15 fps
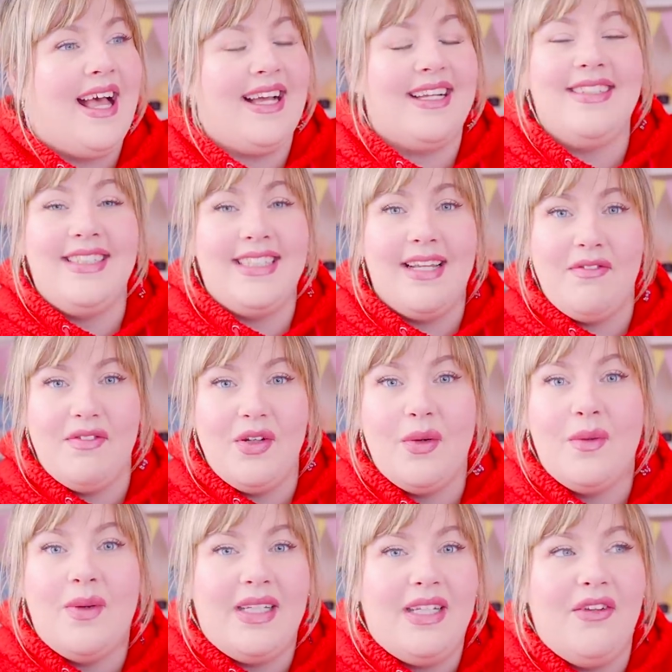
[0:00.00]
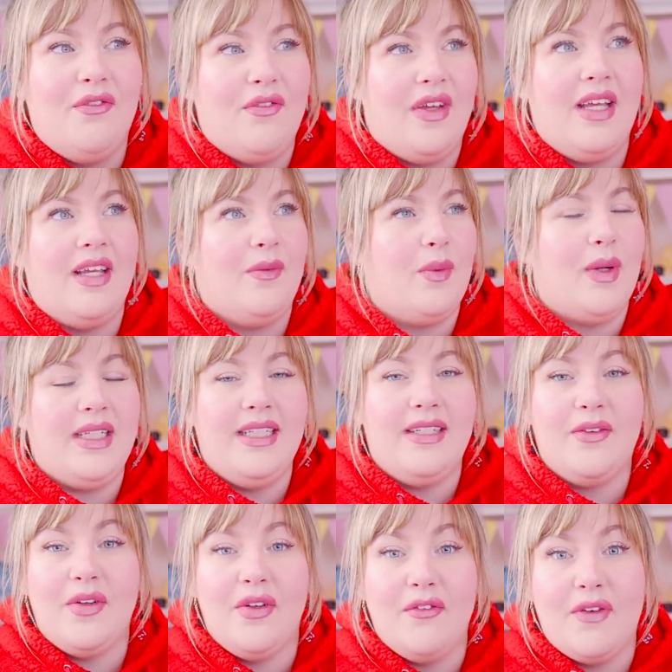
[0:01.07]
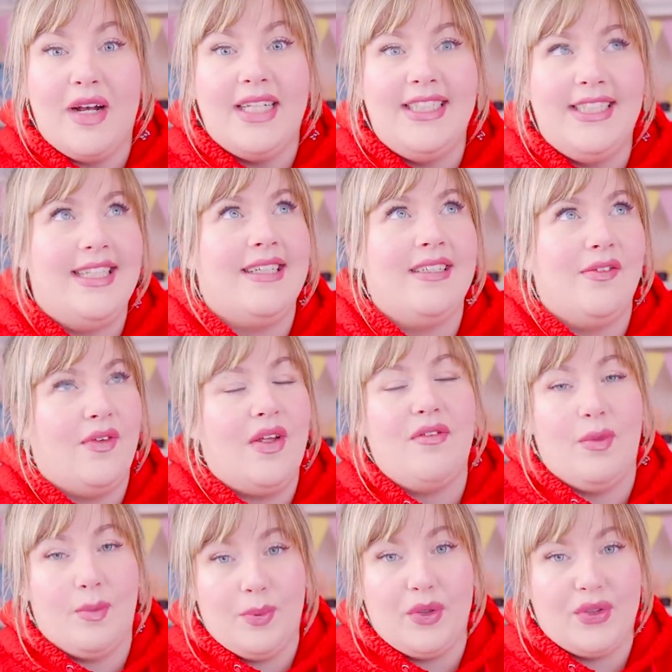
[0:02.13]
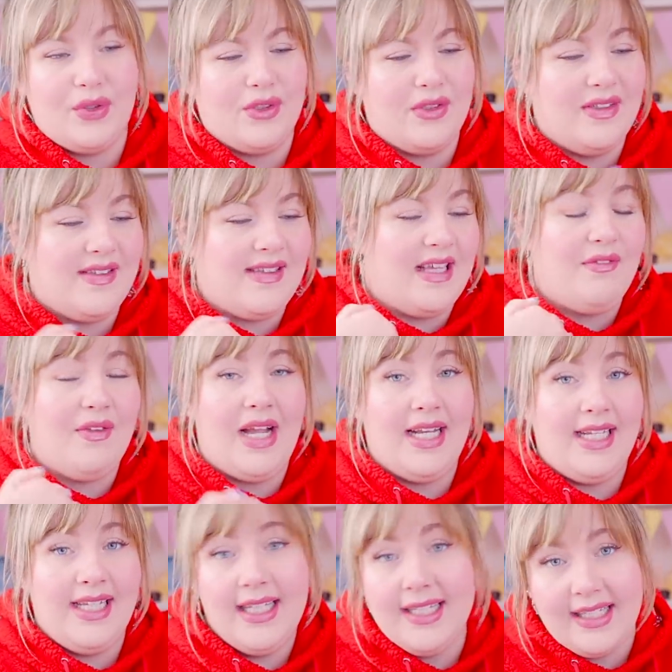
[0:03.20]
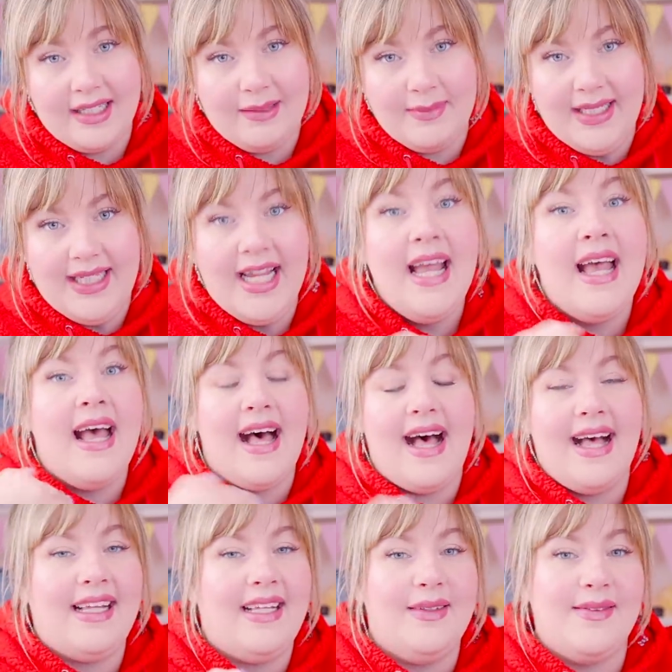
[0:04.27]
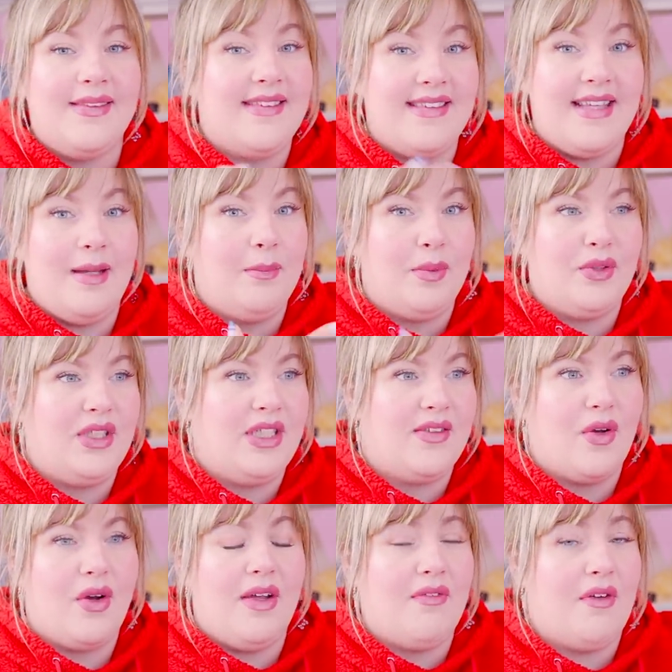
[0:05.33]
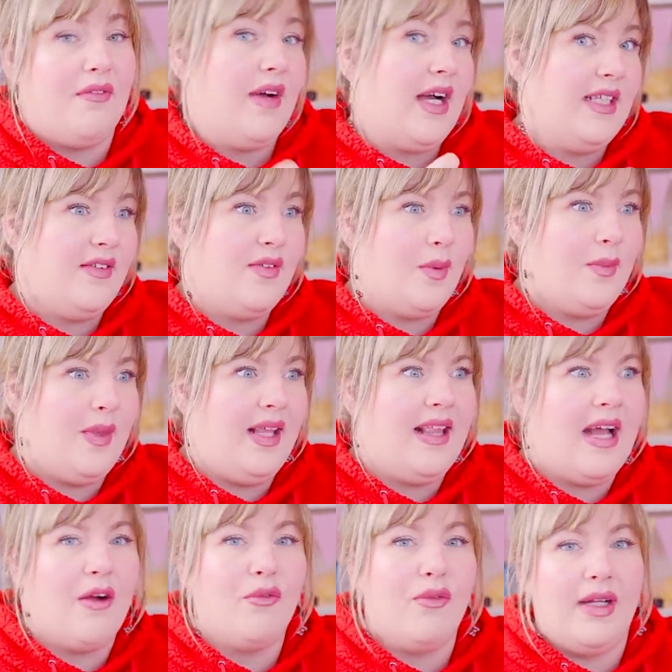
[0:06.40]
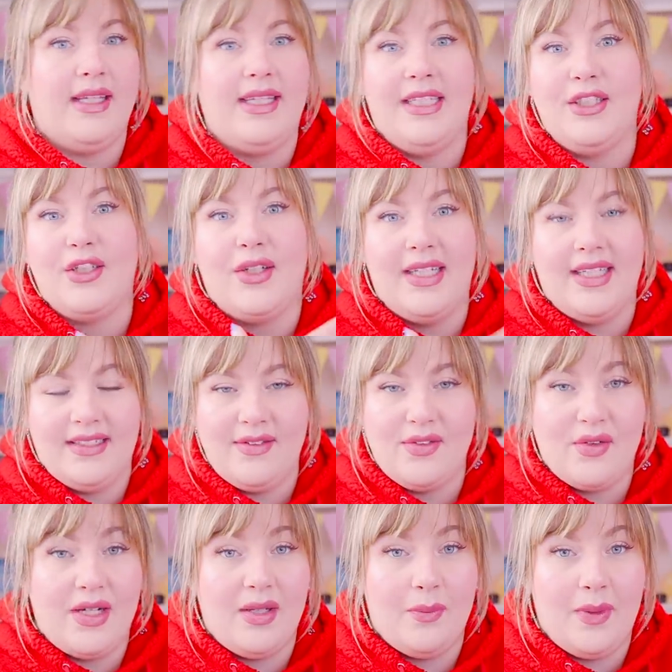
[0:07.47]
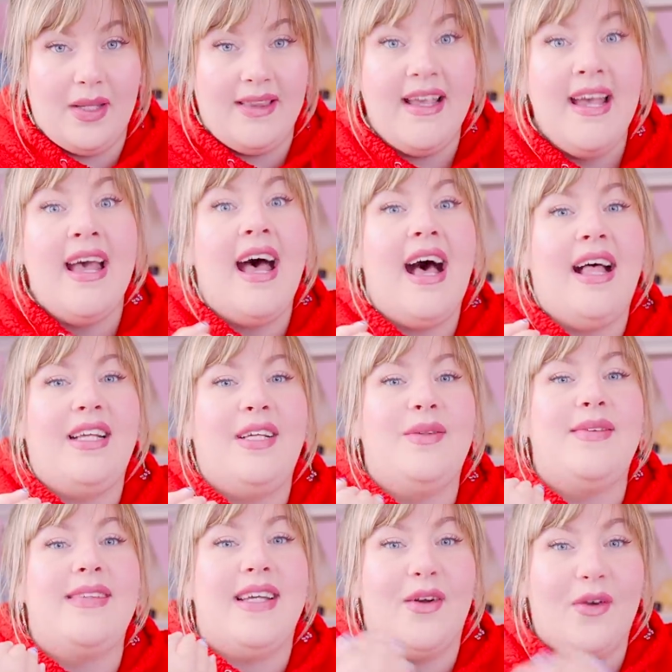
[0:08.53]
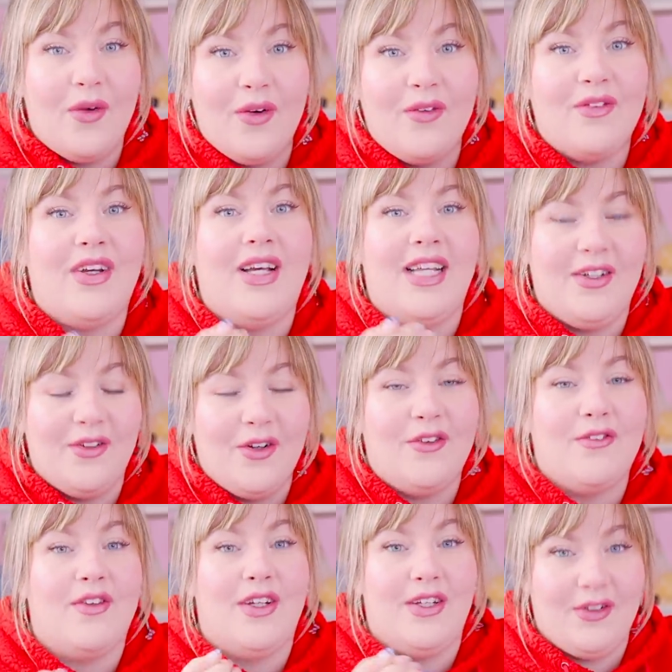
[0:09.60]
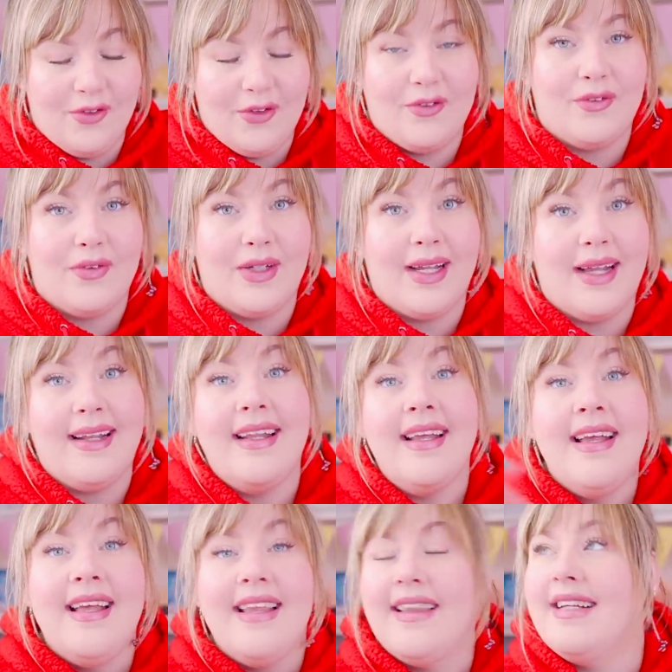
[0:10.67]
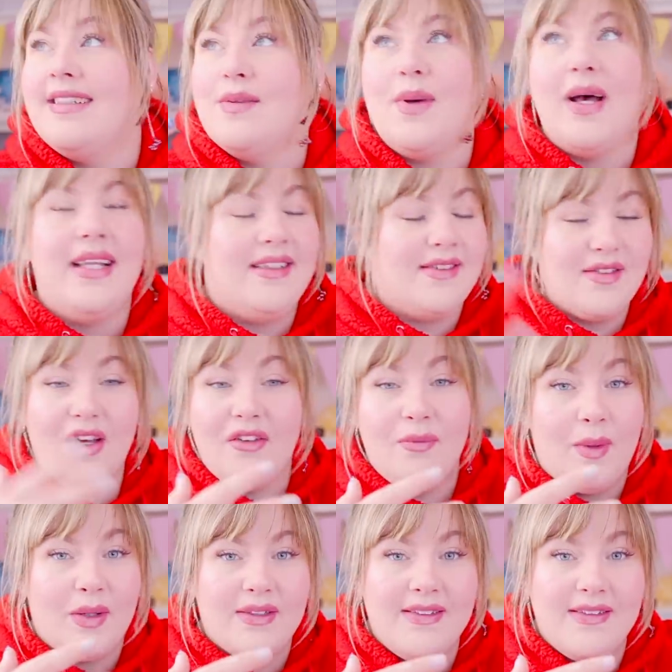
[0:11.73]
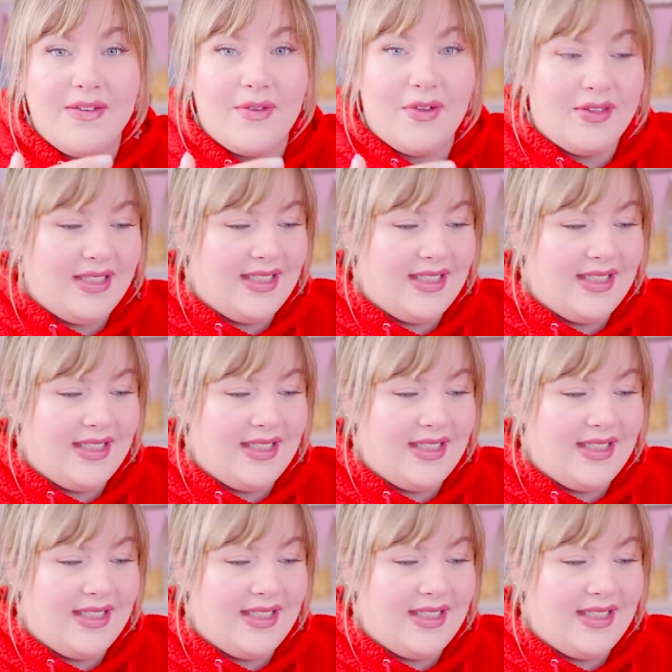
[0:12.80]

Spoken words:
because you never know when you're going to find your next favourite brush. Because if you're anything like me, I use the same brushes, or if I find something that I really enjoy illustrating with, I'll use it over and over and over again. That's why the soft boxes are on